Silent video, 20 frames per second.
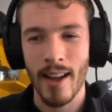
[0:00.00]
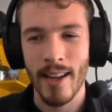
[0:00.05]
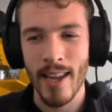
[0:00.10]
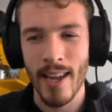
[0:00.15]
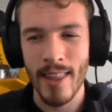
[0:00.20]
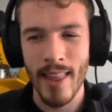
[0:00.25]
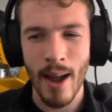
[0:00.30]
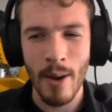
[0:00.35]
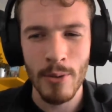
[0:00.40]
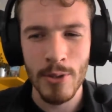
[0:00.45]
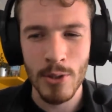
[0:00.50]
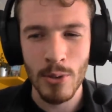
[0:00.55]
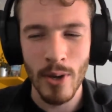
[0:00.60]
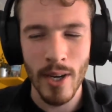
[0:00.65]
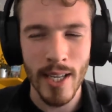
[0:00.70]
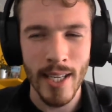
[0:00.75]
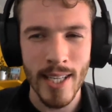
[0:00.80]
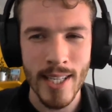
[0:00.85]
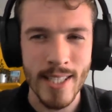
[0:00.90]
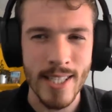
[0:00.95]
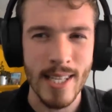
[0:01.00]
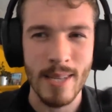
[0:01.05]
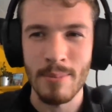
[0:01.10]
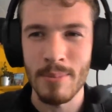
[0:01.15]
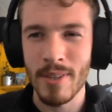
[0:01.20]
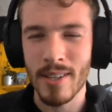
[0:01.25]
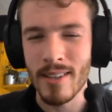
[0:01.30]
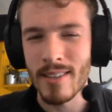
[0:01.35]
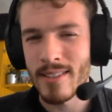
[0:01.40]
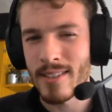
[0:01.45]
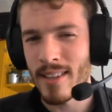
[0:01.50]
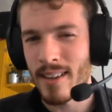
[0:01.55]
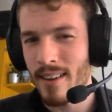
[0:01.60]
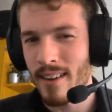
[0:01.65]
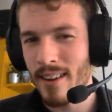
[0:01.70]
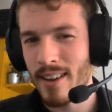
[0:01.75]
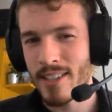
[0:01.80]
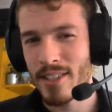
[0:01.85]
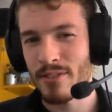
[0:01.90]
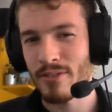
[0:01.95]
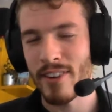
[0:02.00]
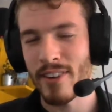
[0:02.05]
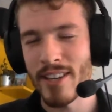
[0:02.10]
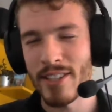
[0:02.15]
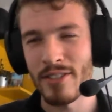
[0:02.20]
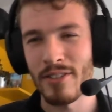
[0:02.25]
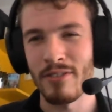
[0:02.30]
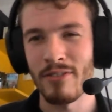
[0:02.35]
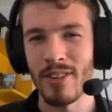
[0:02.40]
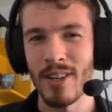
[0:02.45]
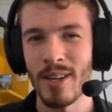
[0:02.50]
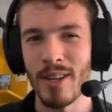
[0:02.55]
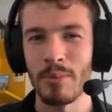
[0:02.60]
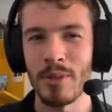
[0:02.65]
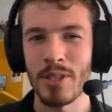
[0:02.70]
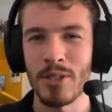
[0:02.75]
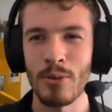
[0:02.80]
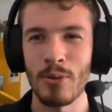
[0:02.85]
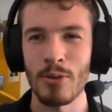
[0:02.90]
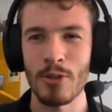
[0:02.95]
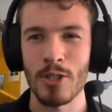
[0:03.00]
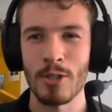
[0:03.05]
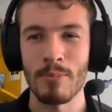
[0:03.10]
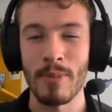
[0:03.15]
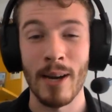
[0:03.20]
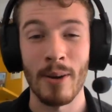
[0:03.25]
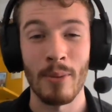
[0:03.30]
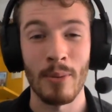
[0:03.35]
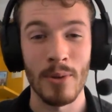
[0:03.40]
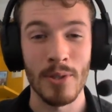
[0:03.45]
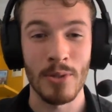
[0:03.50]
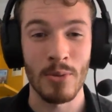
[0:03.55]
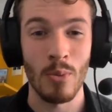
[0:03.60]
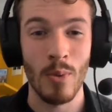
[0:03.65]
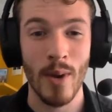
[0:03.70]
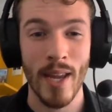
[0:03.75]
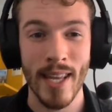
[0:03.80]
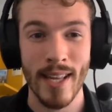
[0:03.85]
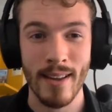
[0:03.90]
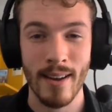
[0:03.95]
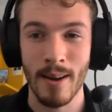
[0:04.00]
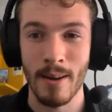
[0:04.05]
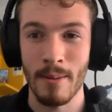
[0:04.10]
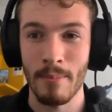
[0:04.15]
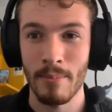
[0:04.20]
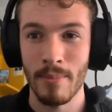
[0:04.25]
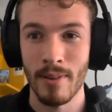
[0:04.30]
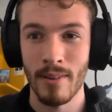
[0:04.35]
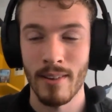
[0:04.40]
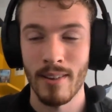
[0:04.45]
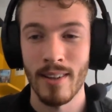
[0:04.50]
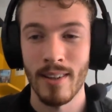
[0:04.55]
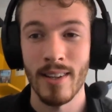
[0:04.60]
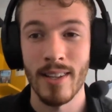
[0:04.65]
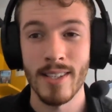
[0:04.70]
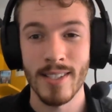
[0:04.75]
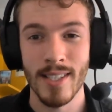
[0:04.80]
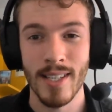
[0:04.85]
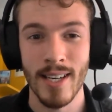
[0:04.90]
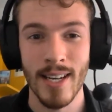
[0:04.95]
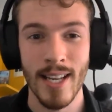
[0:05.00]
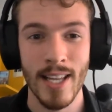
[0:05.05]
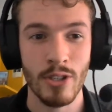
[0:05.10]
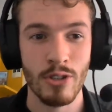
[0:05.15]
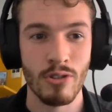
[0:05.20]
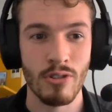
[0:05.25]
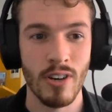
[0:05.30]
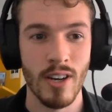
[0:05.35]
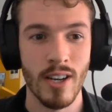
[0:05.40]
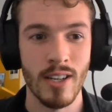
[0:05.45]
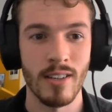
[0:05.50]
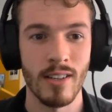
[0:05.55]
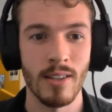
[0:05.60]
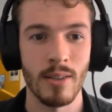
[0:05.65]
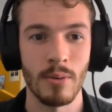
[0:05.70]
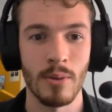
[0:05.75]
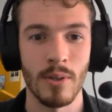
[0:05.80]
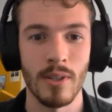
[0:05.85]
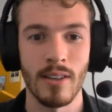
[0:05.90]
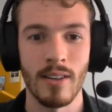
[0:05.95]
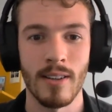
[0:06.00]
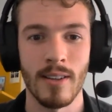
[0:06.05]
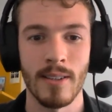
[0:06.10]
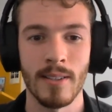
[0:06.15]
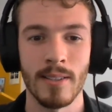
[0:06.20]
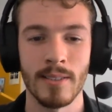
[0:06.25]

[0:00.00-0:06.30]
Okay, that was quite easy because the last phrasal verb we talked about was wake up. So let's try another one.